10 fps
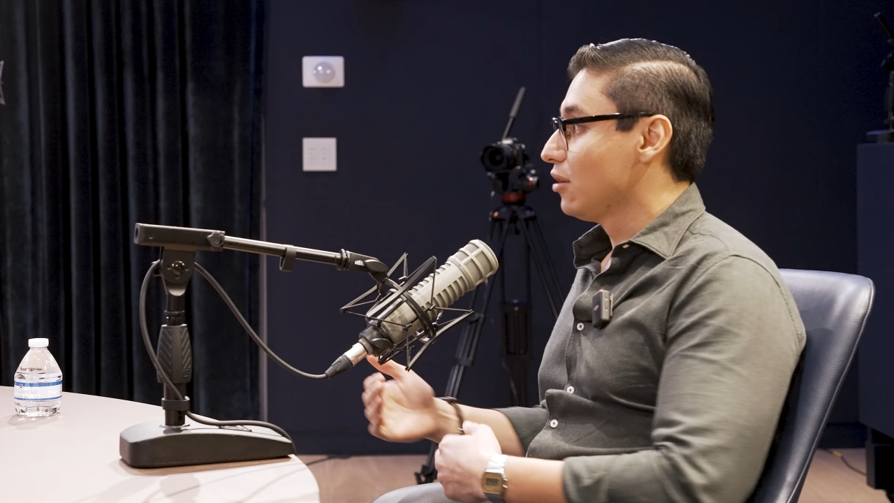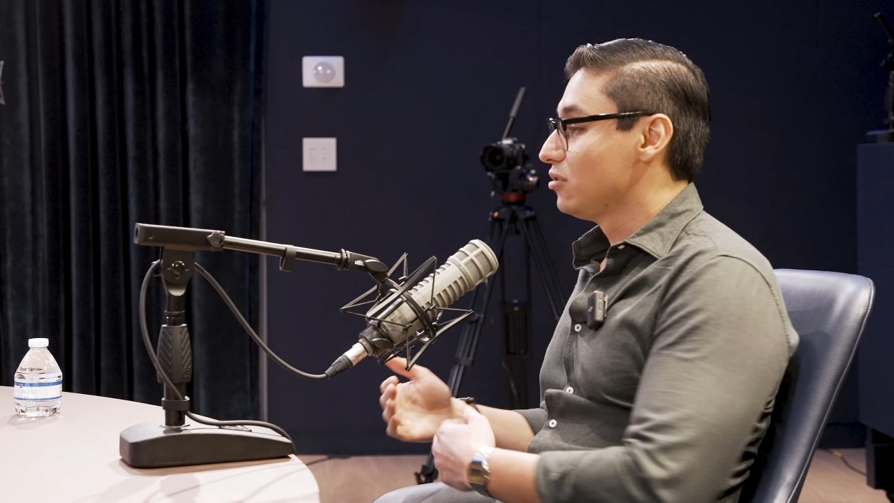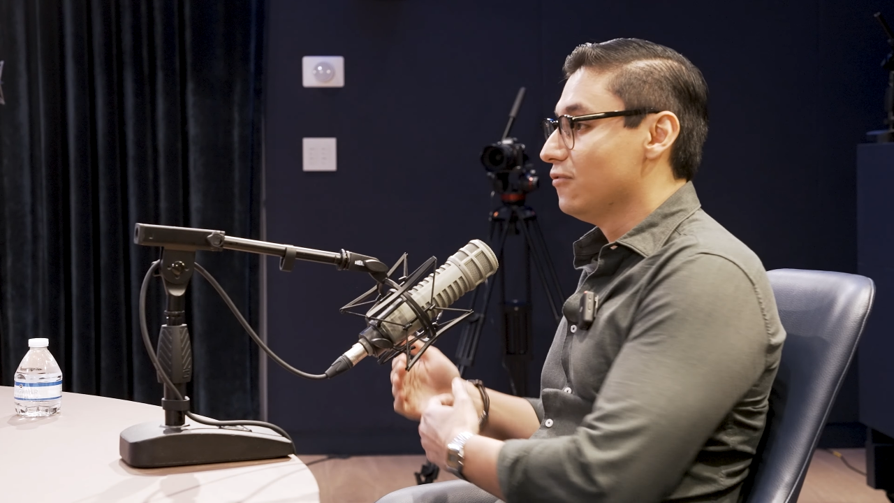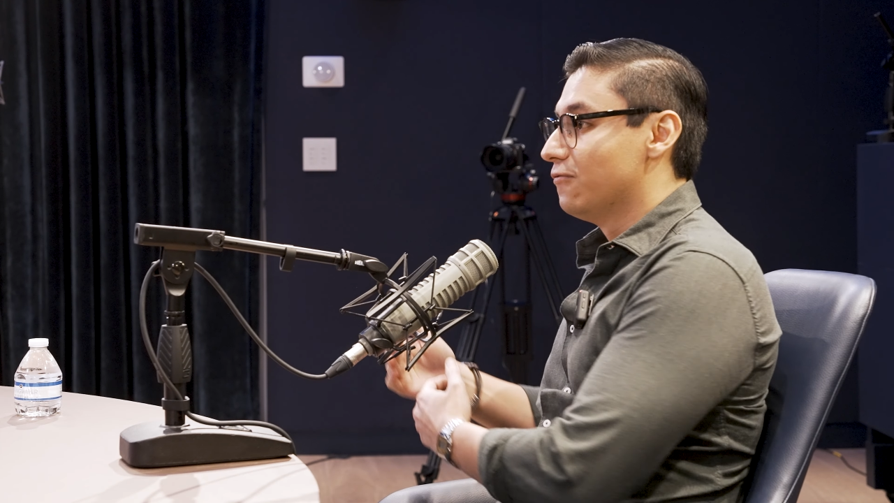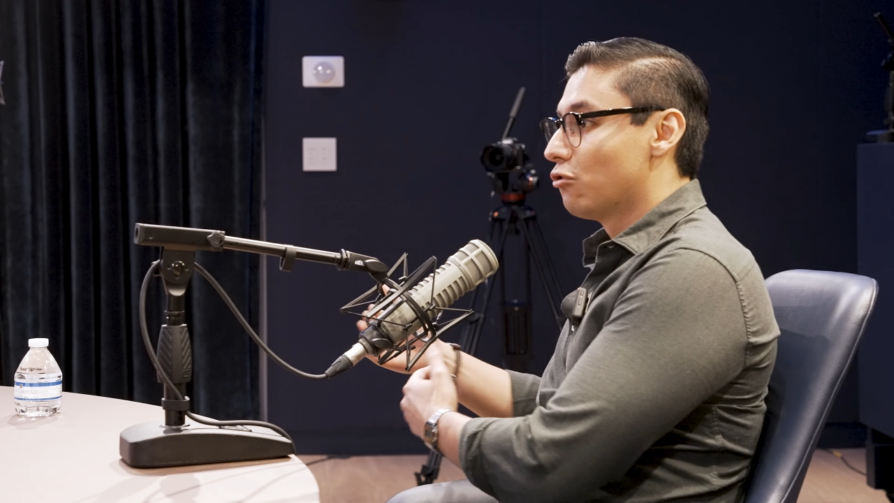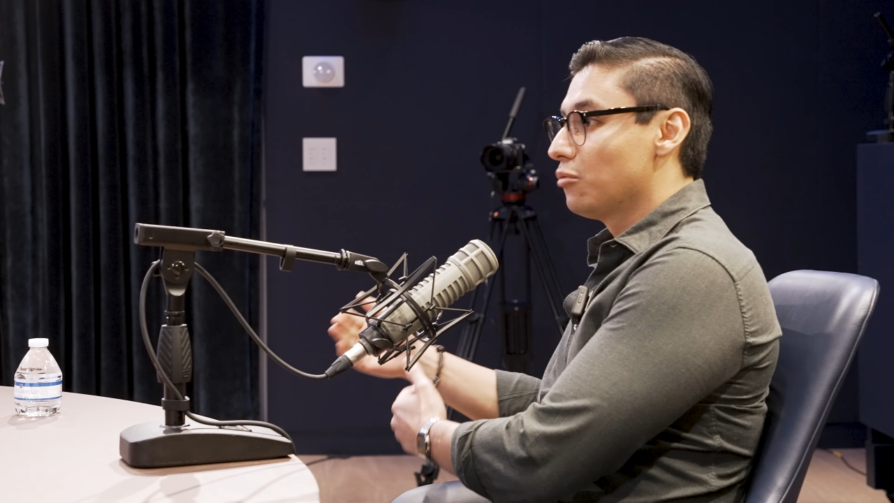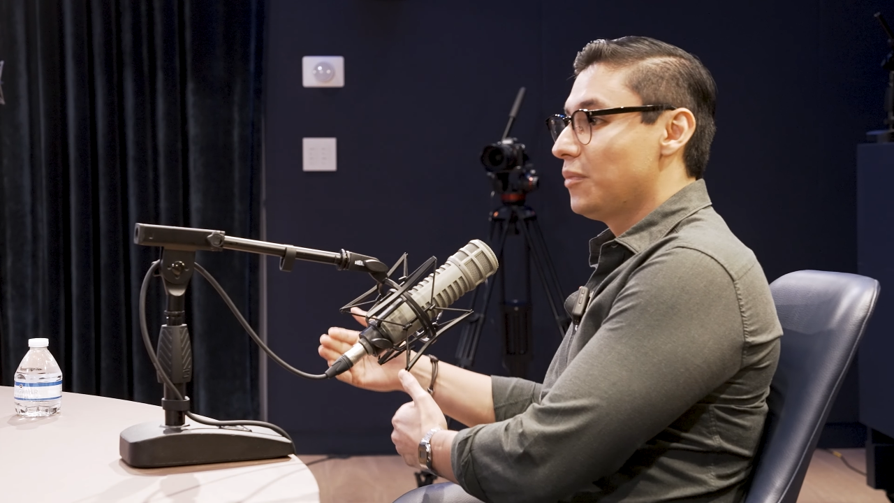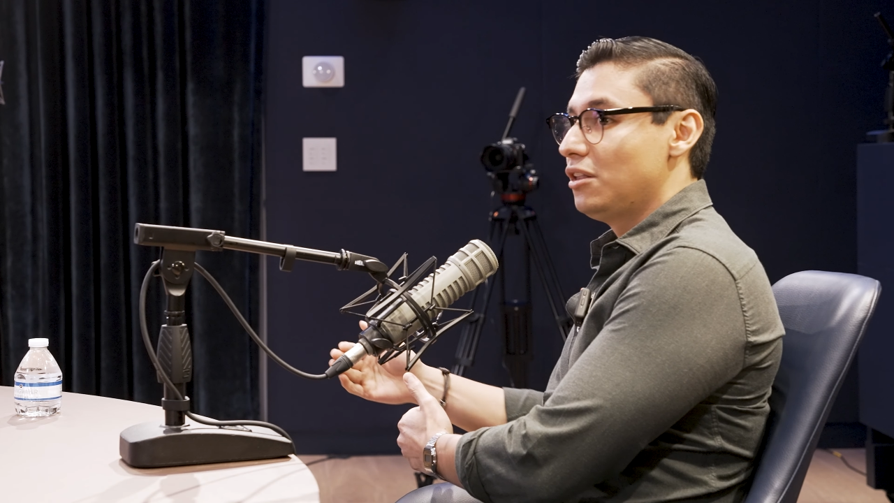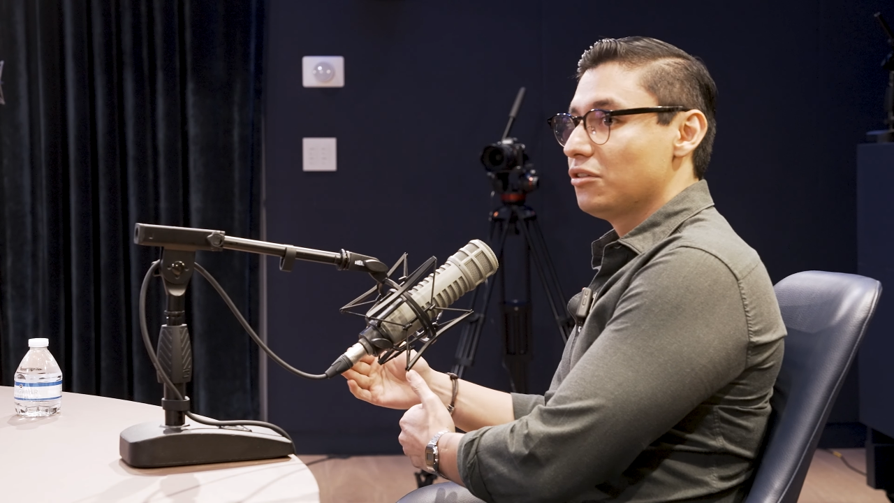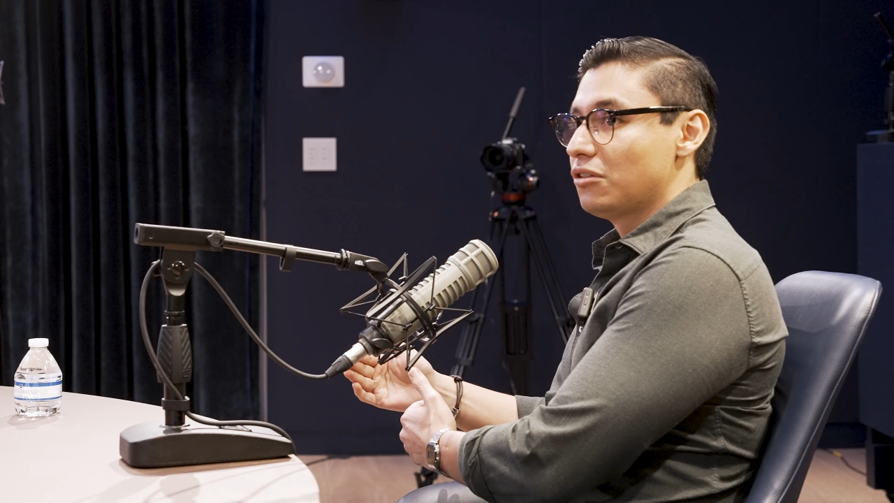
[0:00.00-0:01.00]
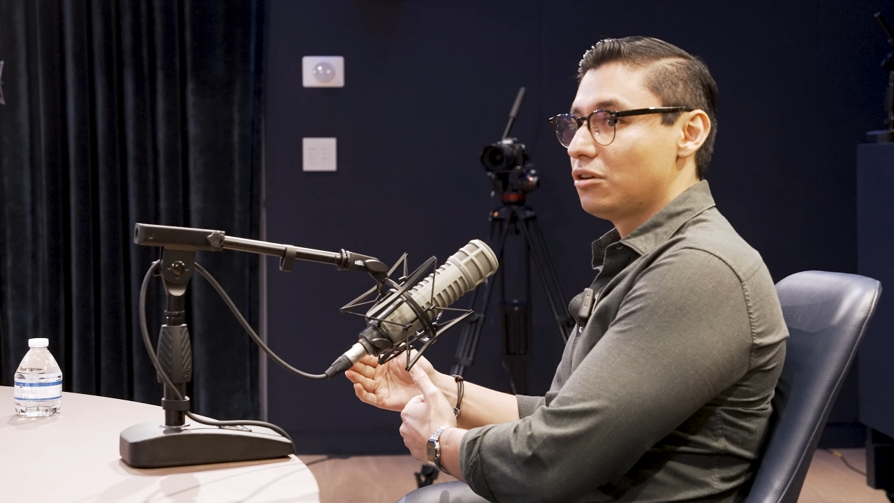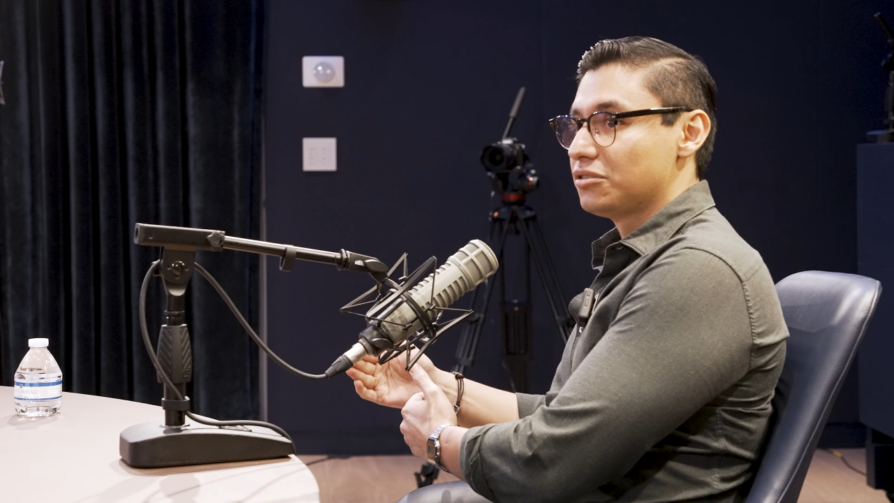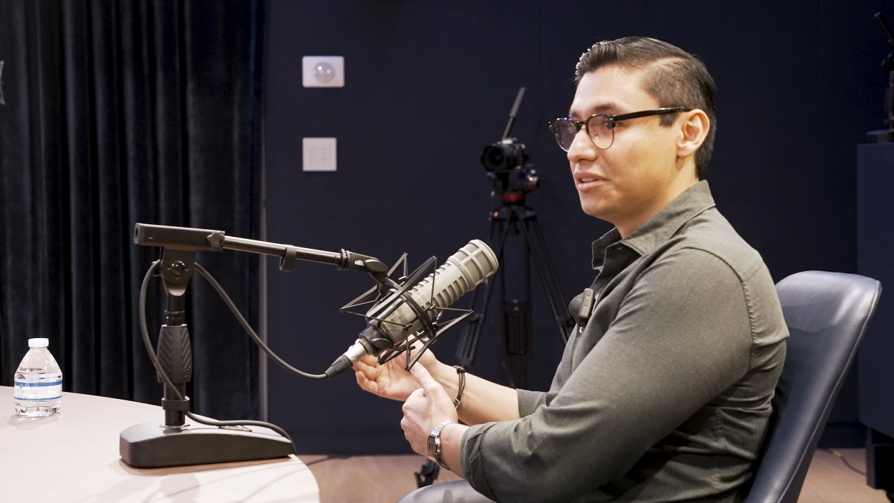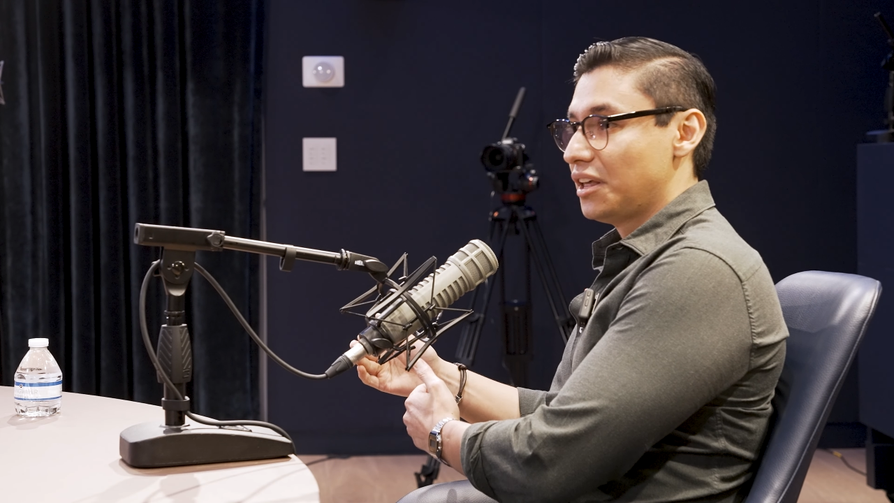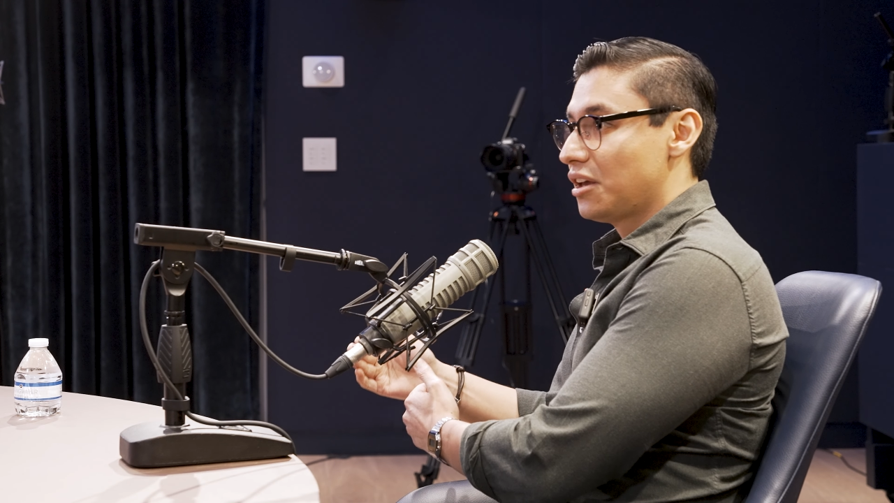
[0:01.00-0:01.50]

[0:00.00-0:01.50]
get us to $4 million in